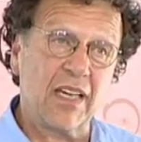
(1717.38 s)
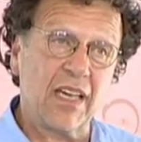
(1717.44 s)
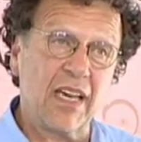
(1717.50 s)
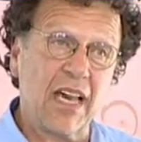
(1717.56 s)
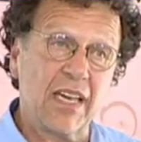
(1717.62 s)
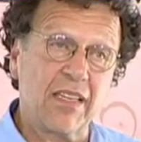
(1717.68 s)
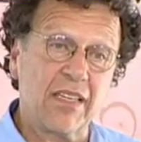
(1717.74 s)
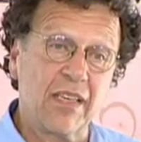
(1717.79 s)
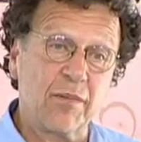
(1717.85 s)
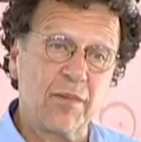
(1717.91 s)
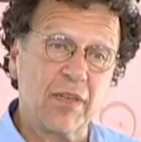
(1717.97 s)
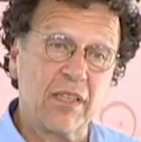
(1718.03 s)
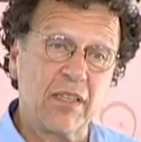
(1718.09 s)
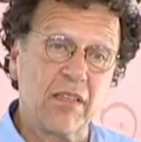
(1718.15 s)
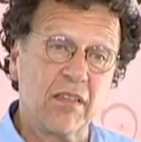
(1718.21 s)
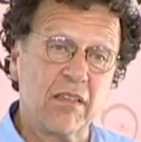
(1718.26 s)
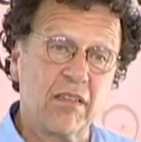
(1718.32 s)
I, I
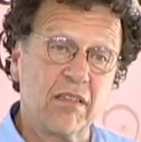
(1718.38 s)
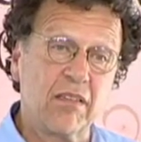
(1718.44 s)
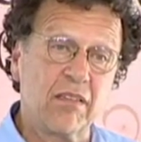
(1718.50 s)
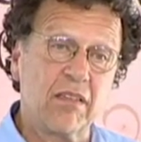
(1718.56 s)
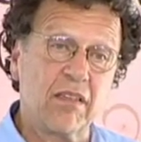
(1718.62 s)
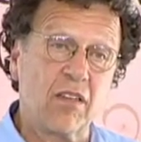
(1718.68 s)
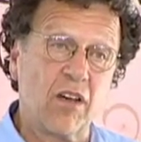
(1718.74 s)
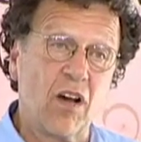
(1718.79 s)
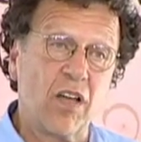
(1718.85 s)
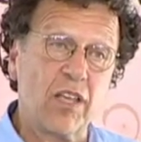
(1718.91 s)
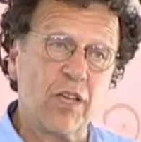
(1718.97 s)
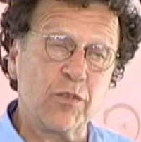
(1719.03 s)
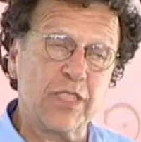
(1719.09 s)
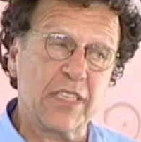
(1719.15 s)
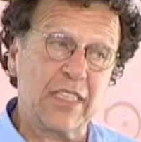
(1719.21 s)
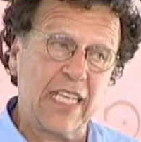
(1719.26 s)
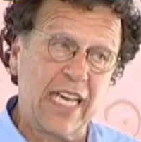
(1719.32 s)
mean, the, all that
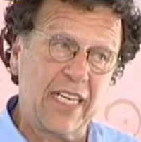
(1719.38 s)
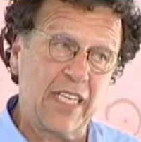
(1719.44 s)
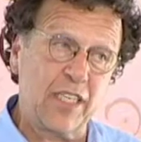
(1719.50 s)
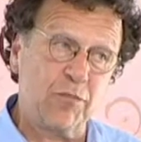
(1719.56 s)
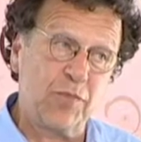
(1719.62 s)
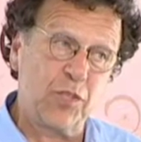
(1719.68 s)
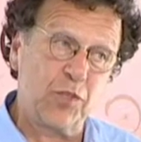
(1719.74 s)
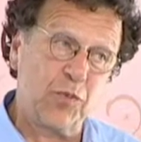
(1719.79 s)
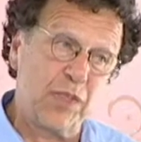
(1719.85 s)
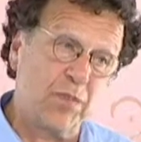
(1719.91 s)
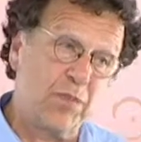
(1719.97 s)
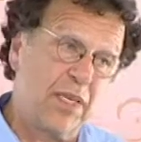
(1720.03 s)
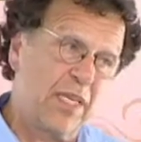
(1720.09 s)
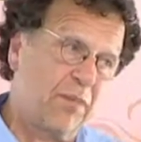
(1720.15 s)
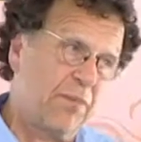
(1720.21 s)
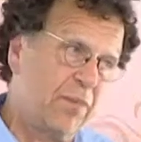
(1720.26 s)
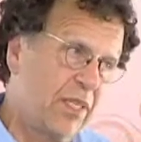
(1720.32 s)
was standing between
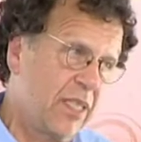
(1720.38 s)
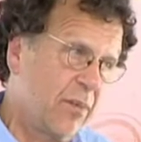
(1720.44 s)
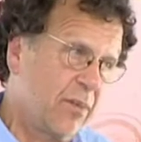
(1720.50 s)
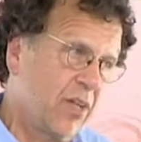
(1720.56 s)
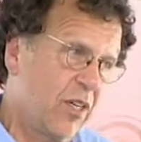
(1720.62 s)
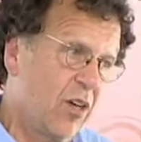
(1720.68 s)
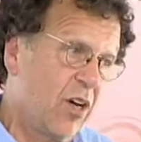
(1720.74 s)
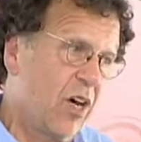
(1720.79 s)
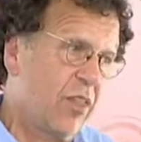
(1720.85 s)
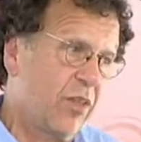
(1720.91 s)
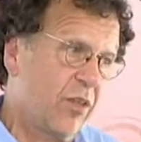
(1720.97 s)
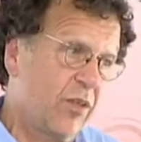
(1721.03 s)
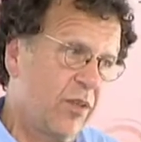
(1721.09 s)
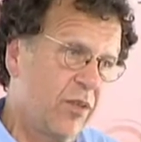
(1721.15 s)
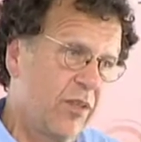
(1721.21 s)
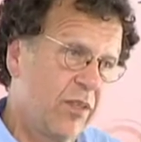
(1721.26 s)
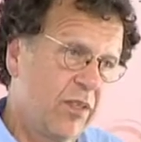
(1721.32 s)
me and becoming an
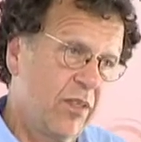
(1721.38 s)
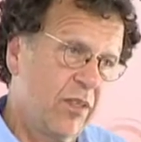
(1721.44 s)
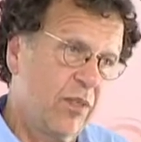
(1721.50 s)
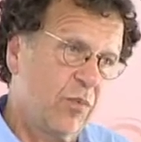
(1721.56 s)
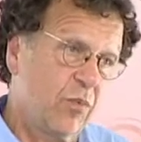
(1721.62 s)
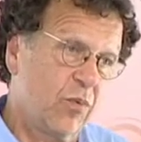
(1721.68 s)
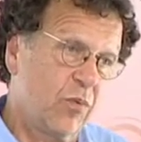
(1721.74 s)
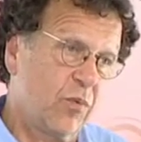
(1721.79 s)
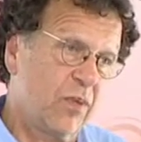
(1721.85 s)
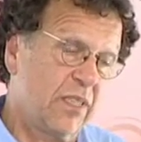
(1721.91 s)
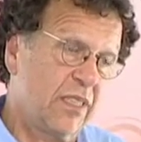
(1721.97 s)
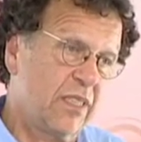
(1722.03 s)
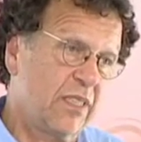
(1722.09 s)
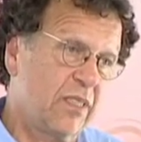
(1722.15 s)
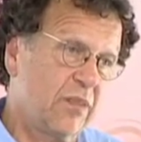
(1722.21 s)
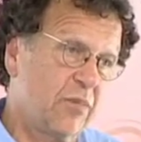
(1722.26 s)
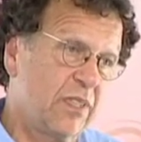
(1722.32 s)
author
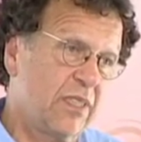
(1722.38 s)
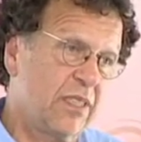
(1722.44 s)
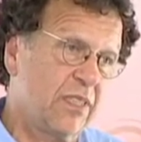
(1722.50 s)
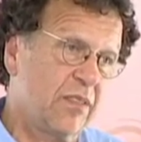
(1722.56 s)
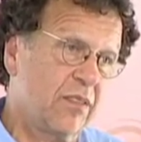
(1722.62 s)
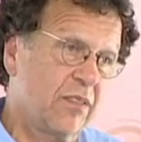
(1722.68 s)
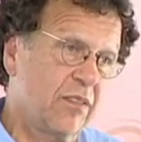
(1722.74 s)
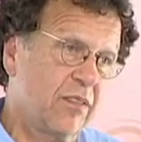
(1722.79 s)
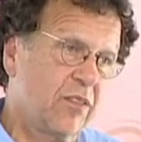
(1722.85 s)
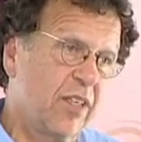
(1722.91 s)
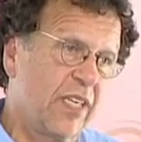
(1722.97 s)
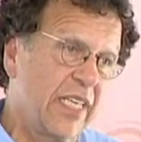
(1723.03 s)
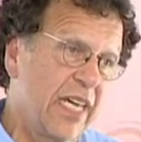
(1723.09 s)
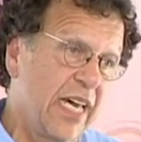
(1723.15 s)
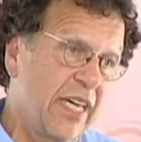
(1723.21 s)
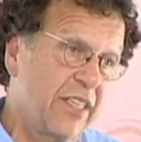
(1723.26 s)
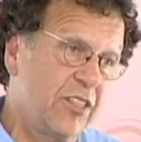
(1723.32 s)
was, was learning
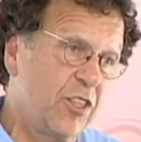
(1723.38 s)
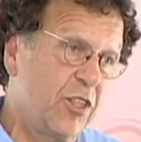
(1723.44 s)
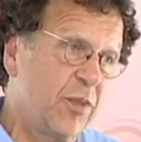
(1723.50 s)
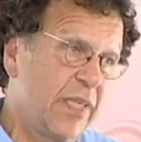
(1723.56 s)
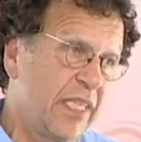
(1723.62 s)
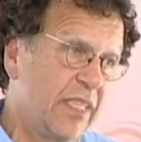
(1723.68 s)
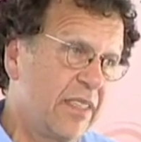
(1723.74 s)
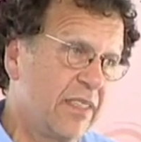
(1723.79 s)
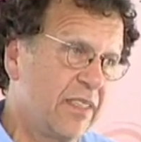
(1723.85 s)
how to do it.